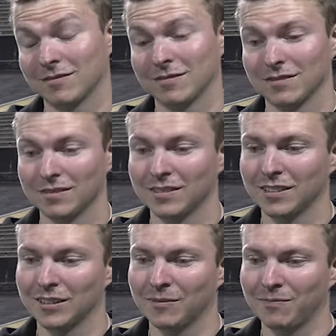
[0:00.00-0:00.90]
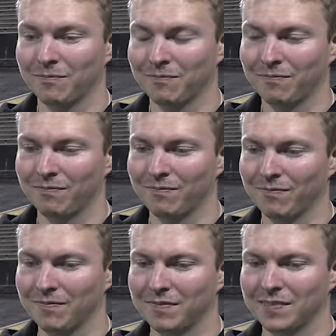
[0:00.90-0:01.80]

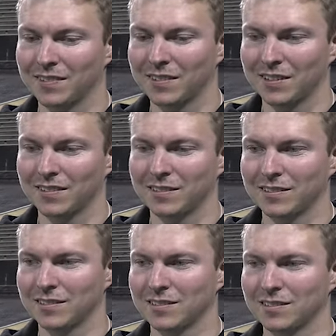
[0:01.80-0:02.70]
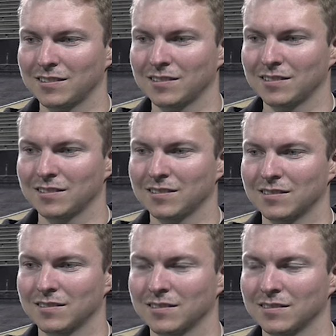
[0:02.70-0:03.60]

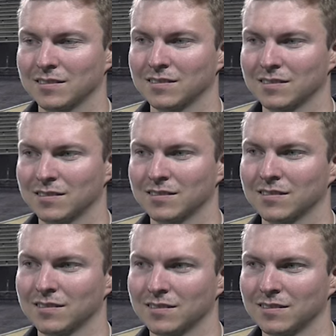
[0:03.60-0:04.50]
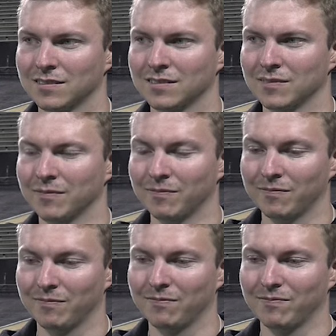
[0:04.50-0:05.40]

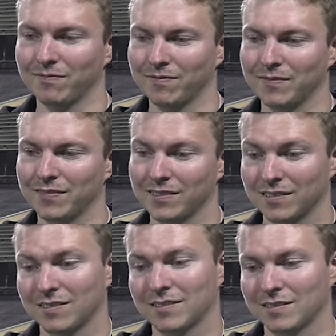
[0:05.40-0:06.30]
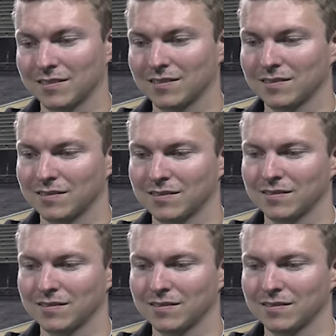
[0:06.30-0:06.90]
(not speaking)